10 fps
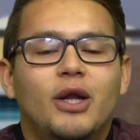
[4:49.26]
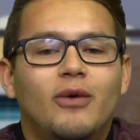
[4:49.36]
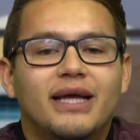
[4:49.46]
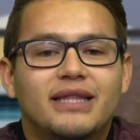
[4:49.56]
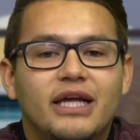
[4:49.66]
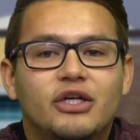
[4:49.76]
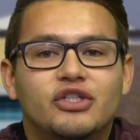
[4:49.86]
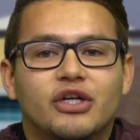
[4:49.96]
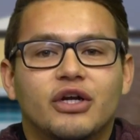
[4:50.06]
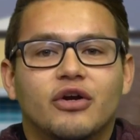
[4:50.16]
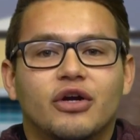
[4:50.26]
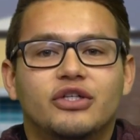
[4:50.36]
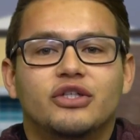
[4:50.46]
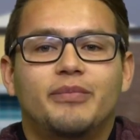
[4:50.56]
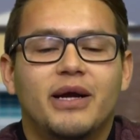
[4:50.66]
do I think you should
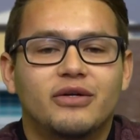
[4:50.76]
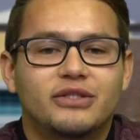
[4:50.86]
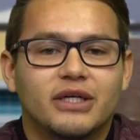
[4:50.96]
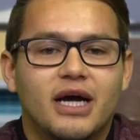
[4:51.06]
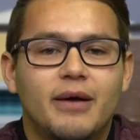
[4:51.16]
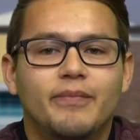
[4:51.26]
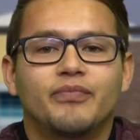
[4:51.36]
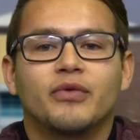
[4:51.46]
encourage your parents to come?